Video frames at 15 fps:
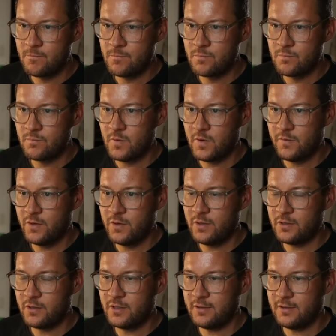If you
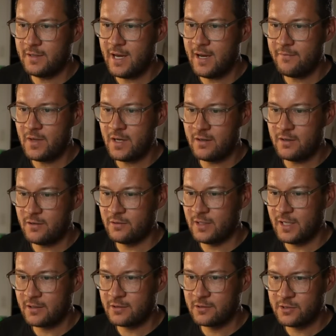don't have that online
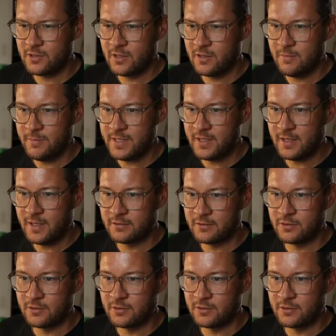course, then you're missing out.